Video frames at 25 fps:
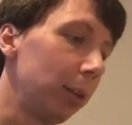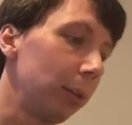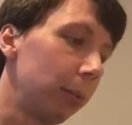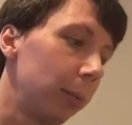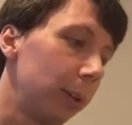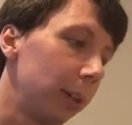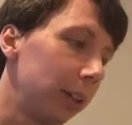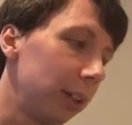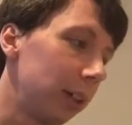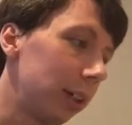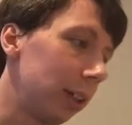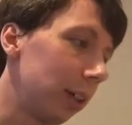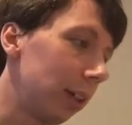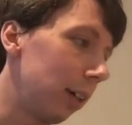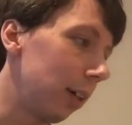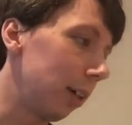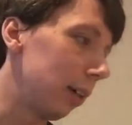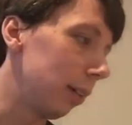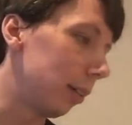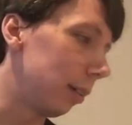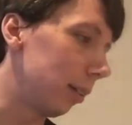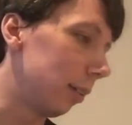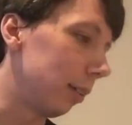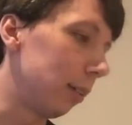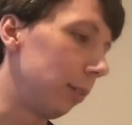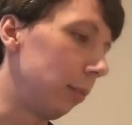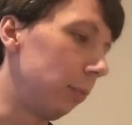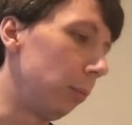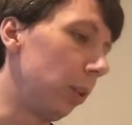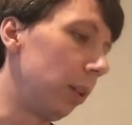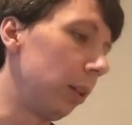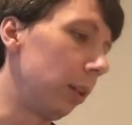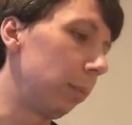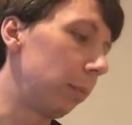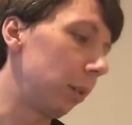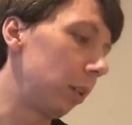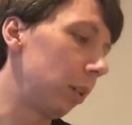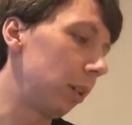where to start and when
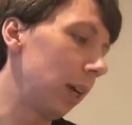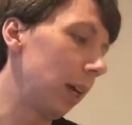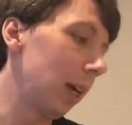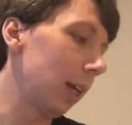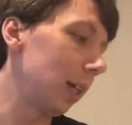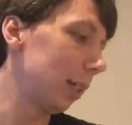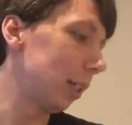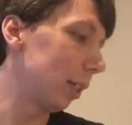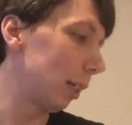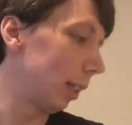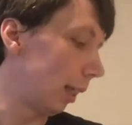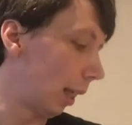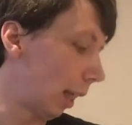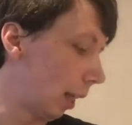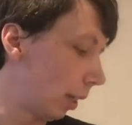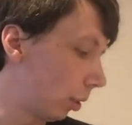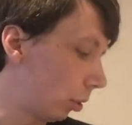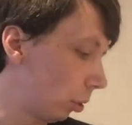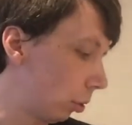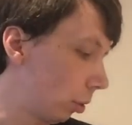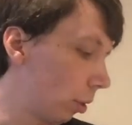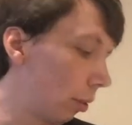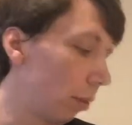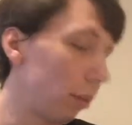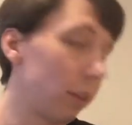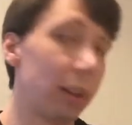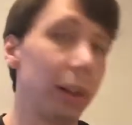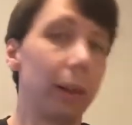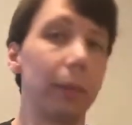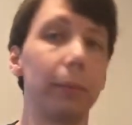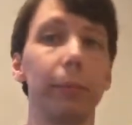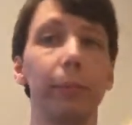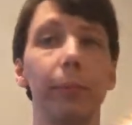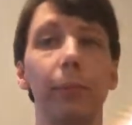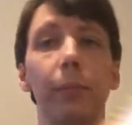to progress and that sort of thing.